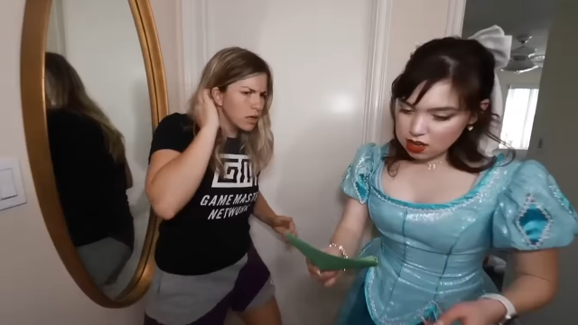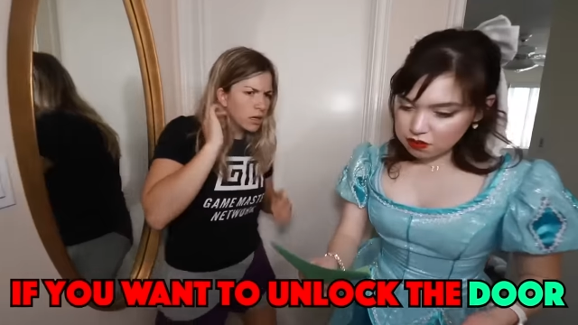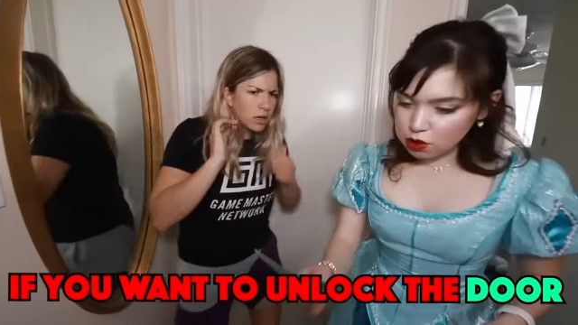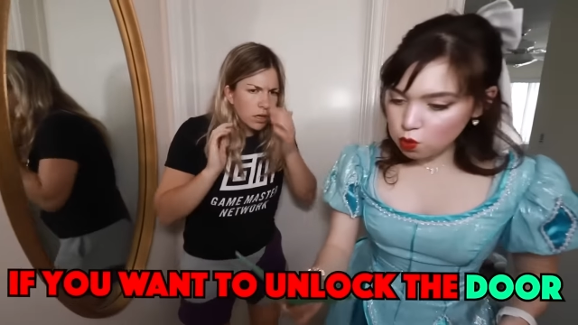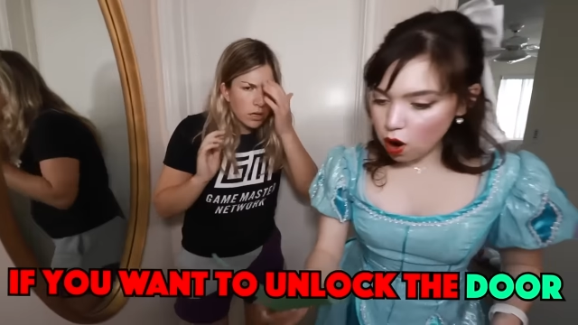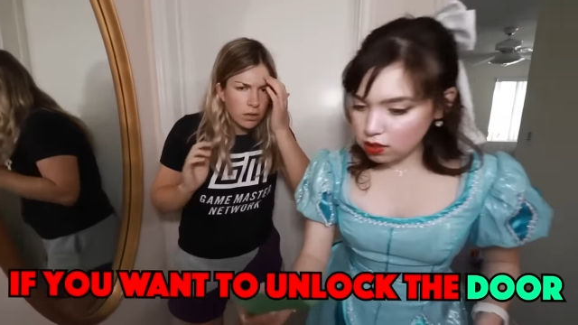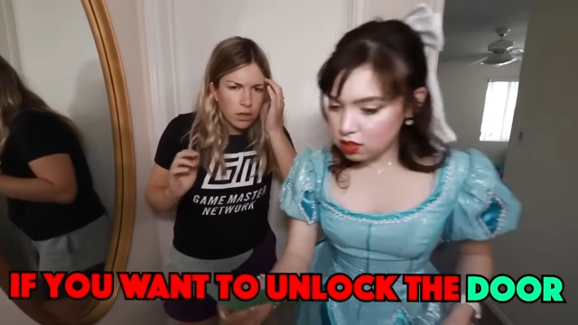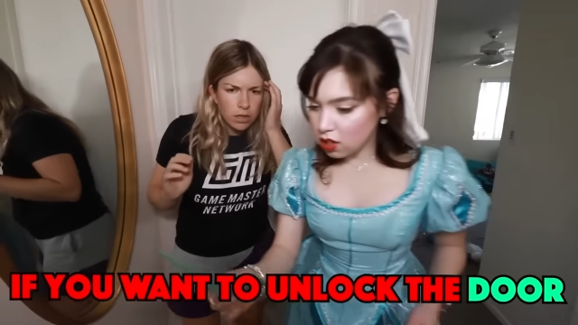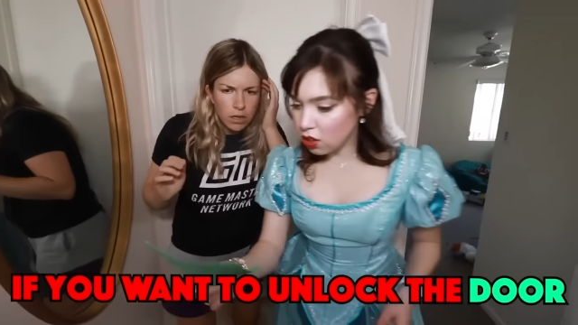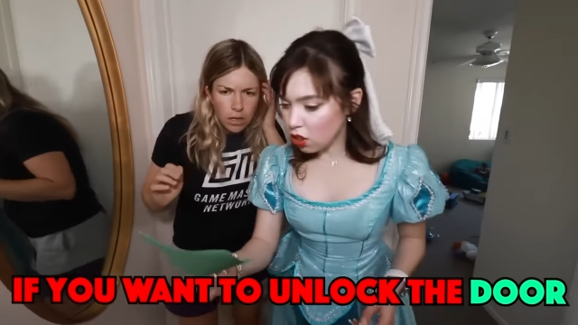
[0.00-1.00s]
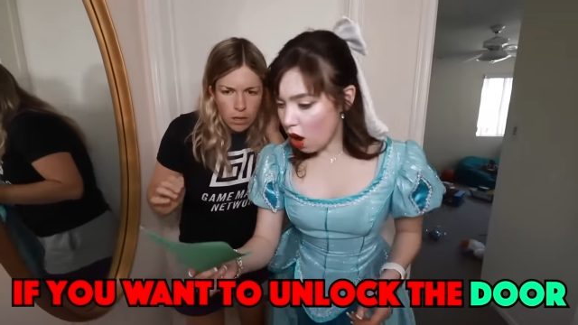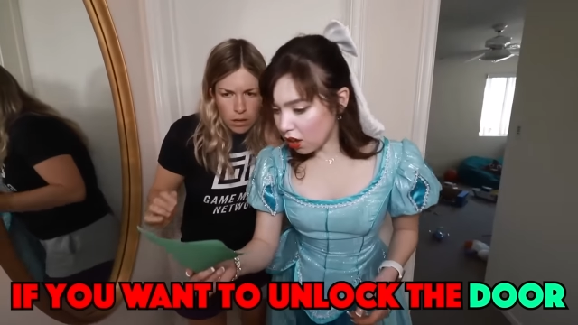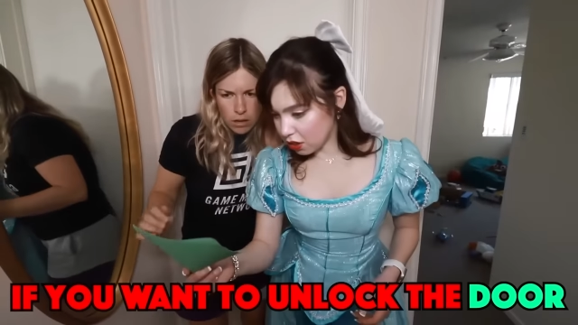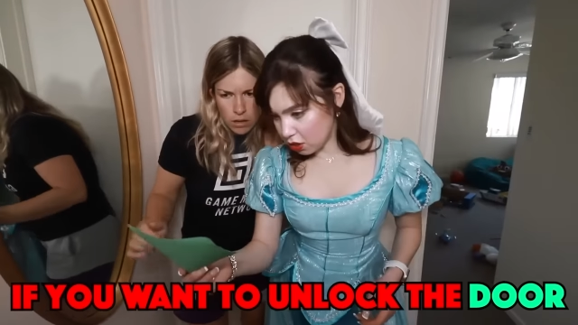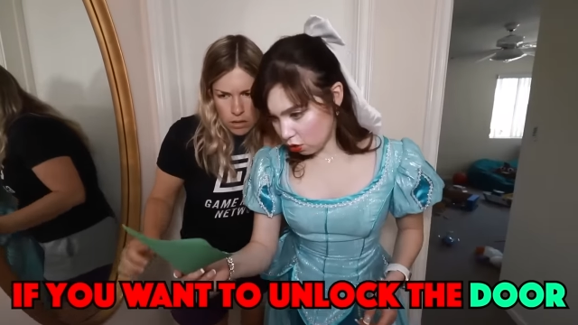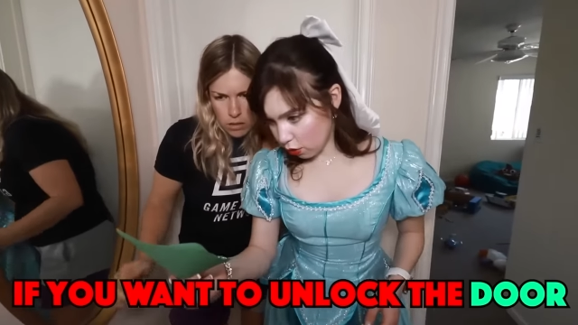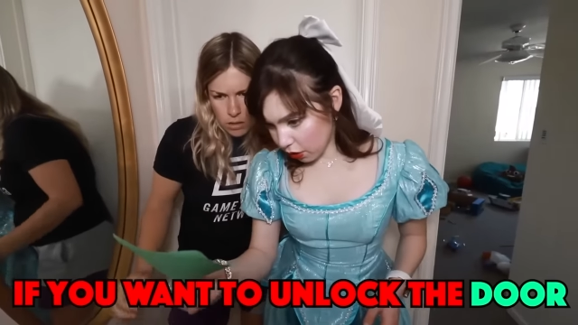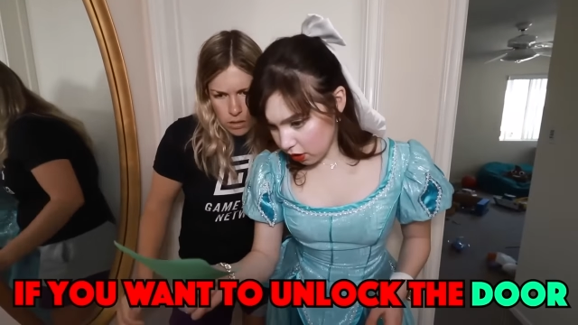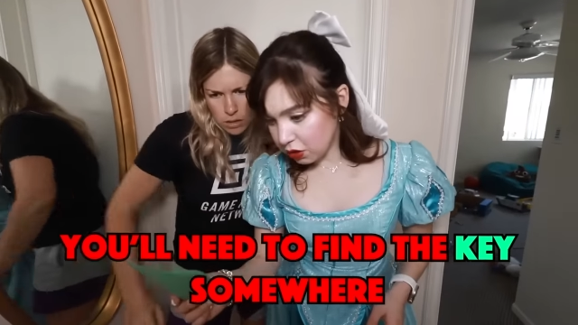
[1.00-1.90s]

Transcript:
Speaker 1: If you want to unlock the door,